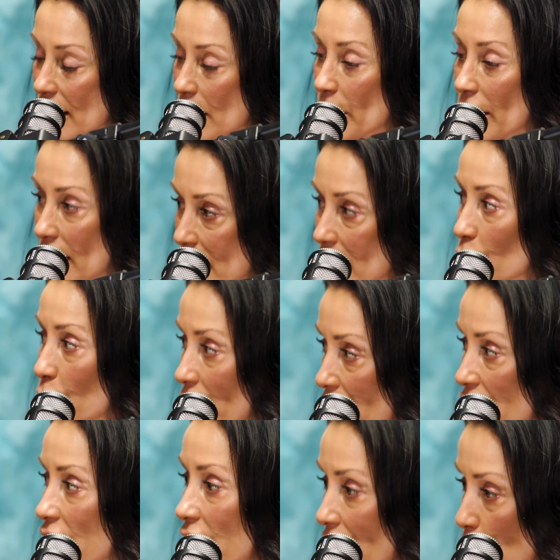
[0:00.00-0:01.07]
to them in the
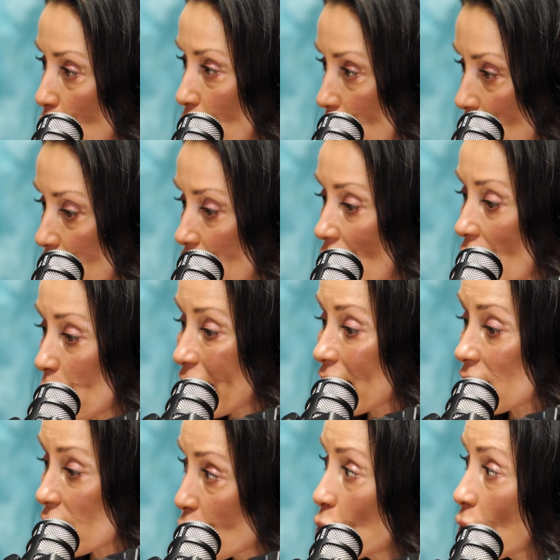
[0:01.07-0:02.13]
real estate world
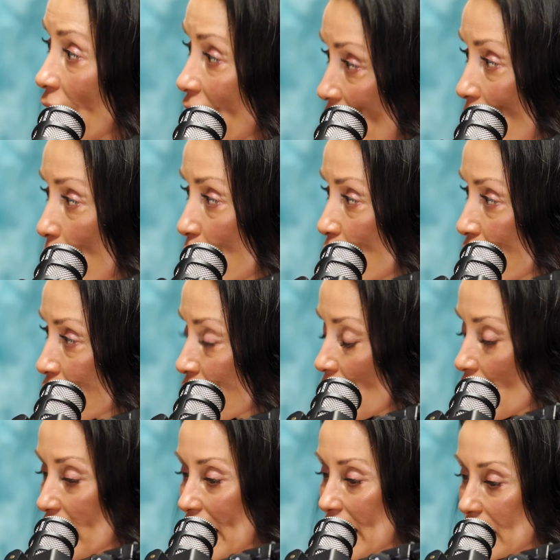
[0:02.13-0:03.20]
because of who I am,
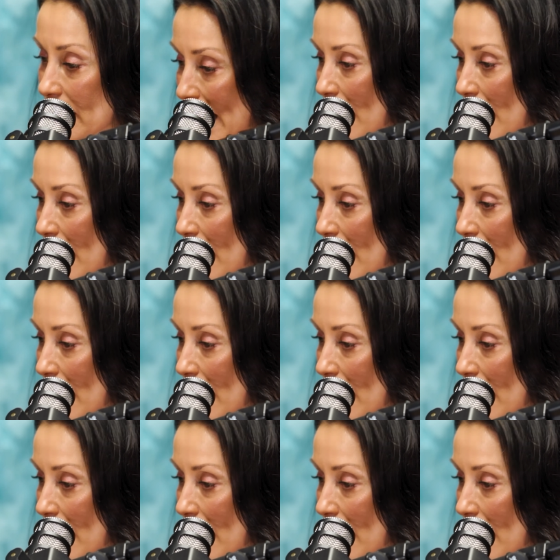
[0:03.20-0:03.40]
right?